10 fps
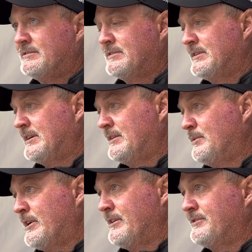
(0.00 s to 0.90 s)
I
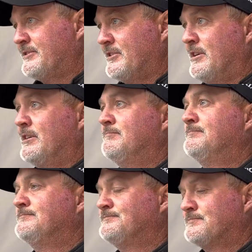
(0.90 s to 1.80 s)
went out and saw
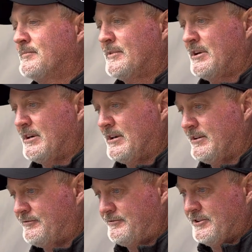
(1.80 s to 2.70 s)

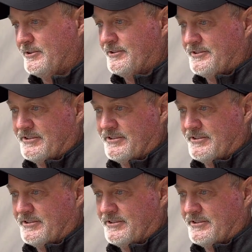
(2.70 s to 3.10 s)
Fields,